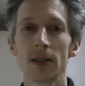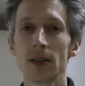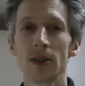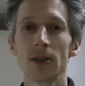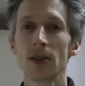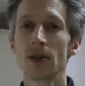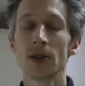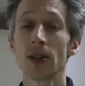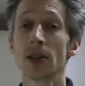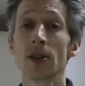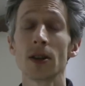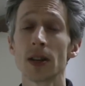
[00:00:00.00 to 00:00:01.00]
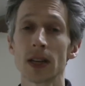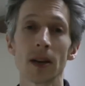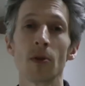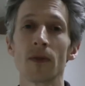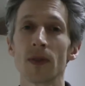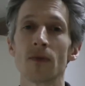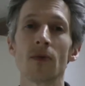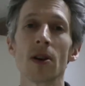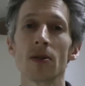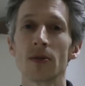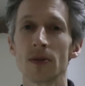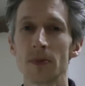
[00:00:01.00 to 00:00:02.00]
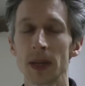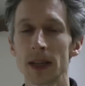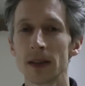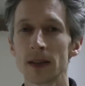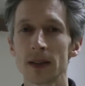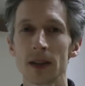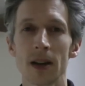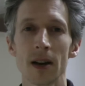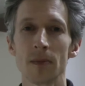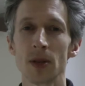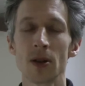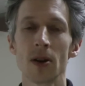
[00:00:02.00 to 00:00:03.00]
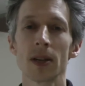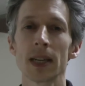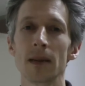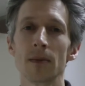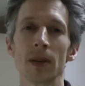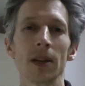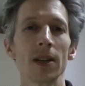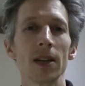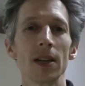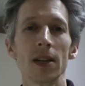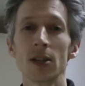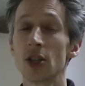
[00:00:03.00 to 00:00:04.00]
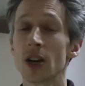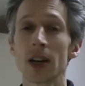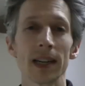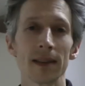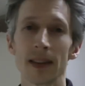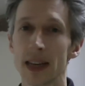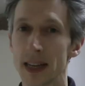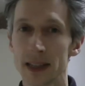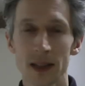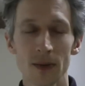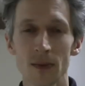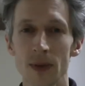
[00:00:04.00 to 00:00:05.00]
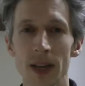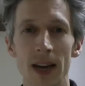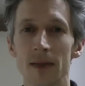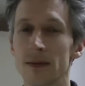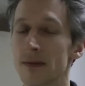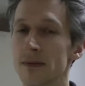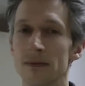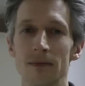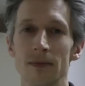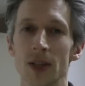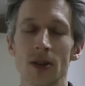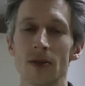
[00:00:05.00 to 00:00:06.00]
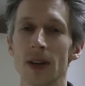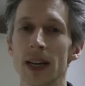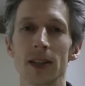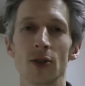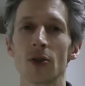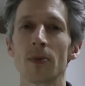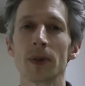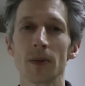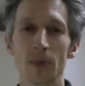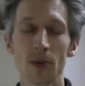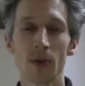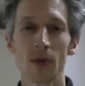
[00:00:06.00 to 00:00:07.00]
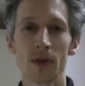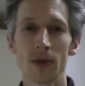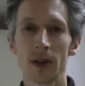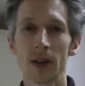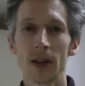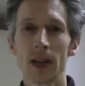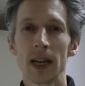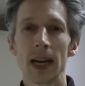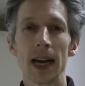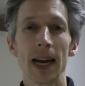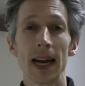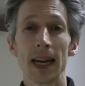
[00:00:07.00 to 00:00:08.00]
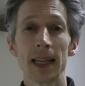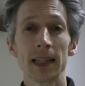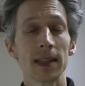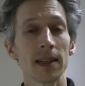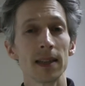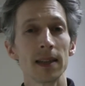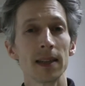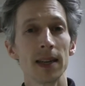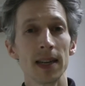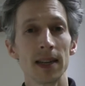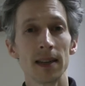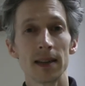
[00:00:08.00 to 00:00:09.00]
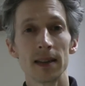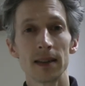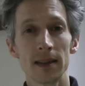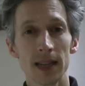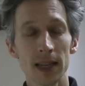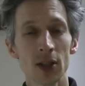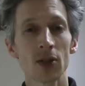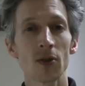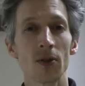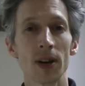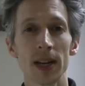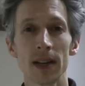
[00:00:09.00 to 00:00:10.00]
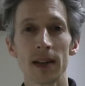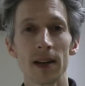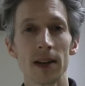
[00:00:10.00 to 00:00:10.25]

you're going to come off the road, because you can't keep juggling things without sooner or later dropping the ball. And in this story,